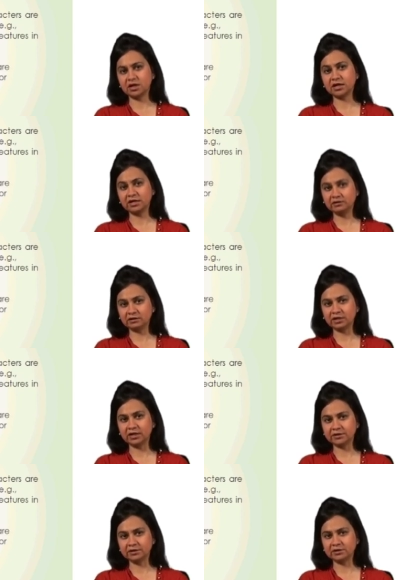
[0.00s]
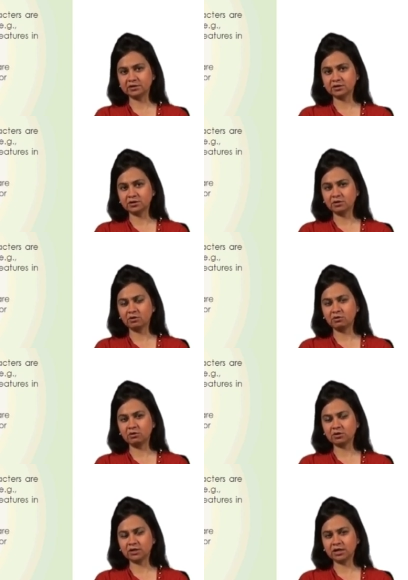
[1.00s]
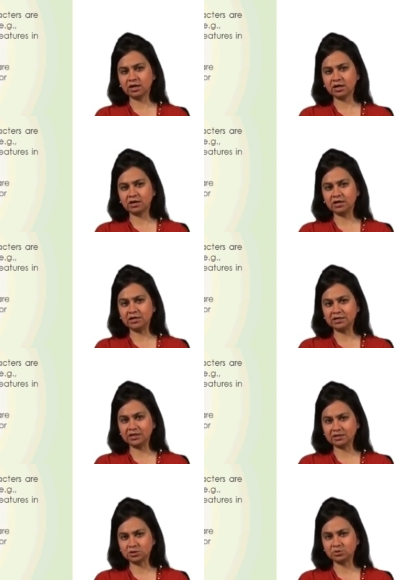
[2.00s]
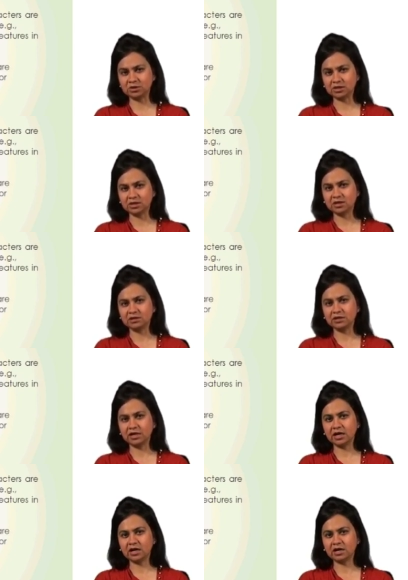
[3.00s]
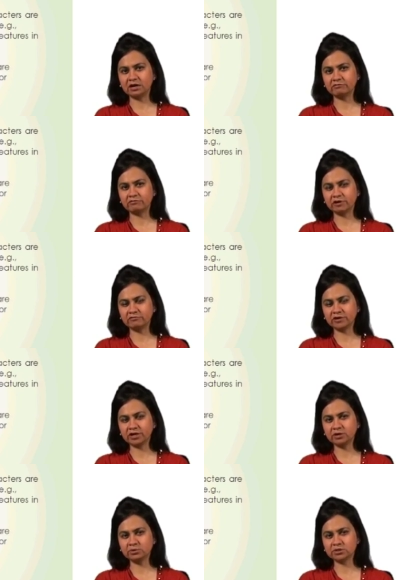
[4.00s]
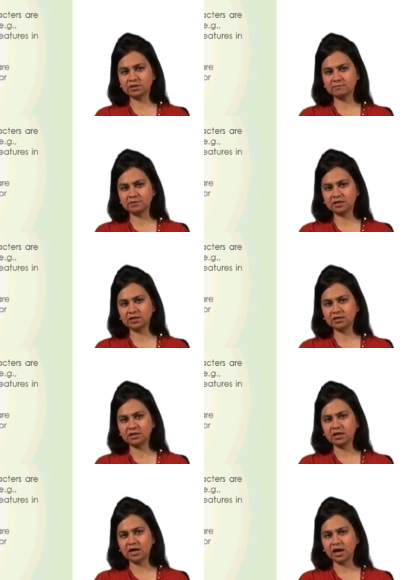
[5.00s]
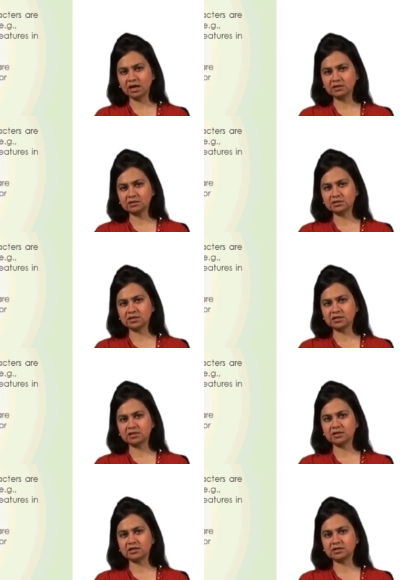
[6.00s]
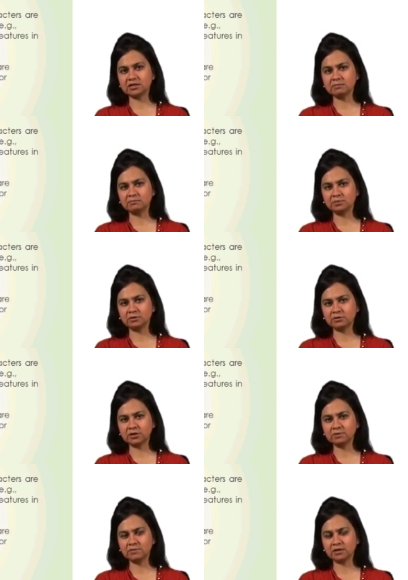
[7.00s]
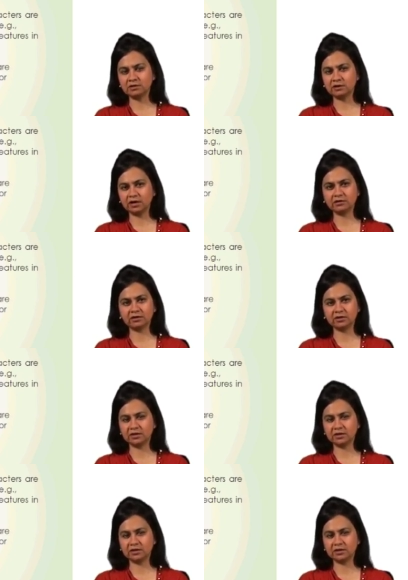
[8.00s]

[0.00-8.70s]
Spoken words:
are interrelated, or they are intertextual. They are referring to something else that is employed by the writer